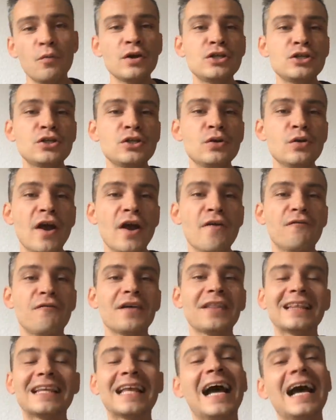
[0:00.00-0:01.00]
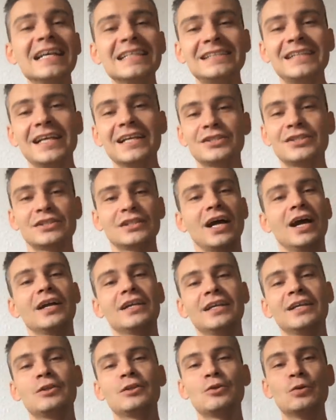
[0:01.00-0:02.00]
wish you a fantastic
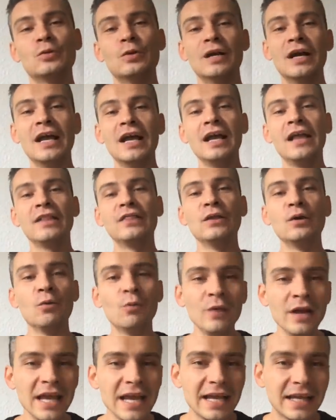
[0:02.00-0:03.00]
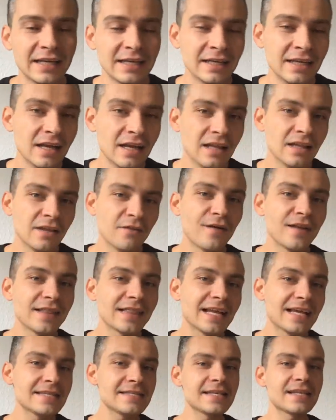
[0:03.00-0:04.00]
start into the week. The
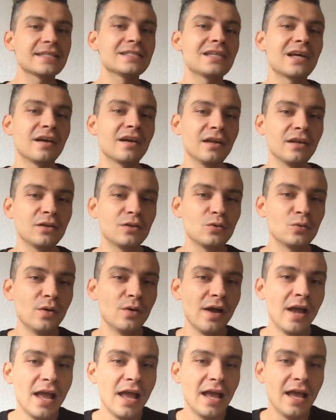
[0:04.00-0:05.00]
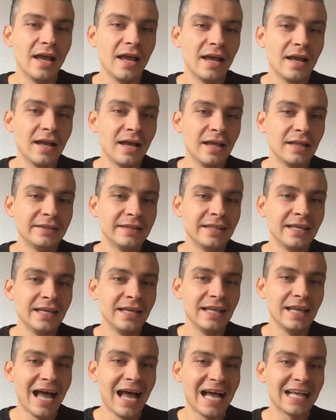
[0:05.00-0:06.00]
fantastic start into
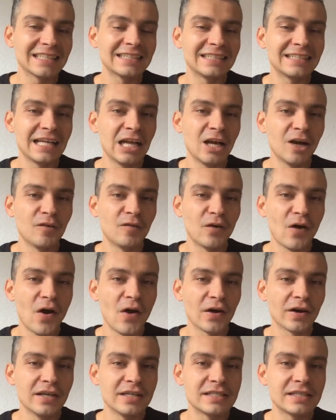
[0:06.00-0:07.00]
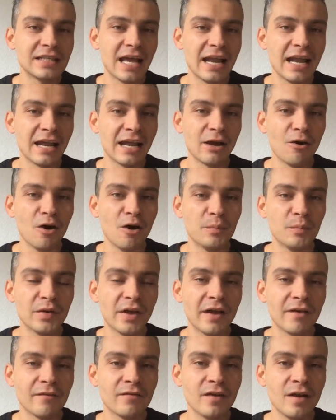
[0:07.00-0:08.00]
the last day of August. And I hope
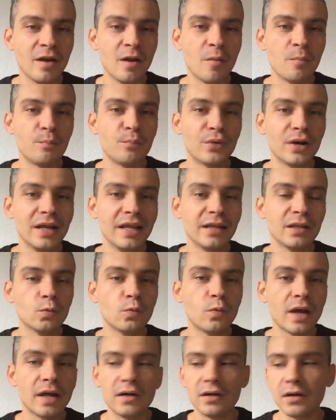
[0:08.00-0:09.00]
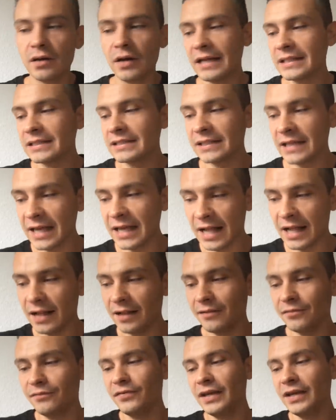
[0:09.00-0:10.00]
you have a brilliant weather and stay
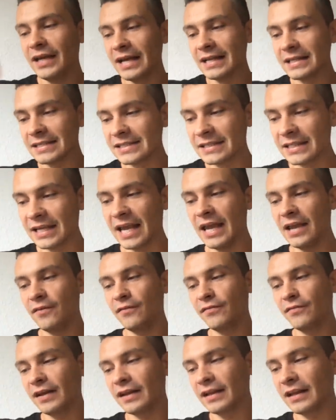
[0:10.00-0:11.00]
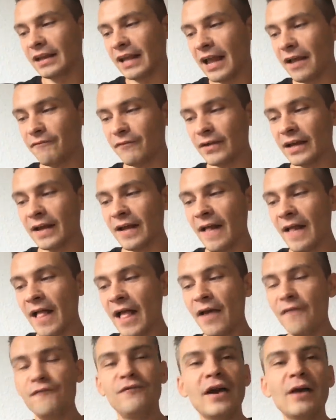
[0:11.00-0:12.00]
healthy and safe and have a
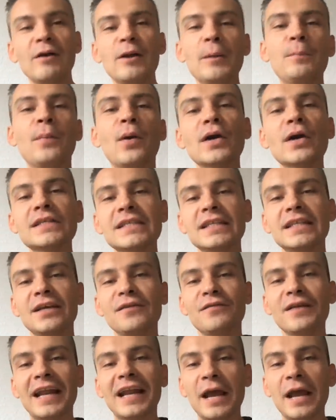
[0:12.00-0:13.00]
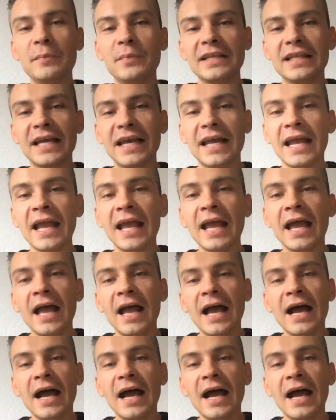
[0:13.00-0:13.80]
very positive and happy day.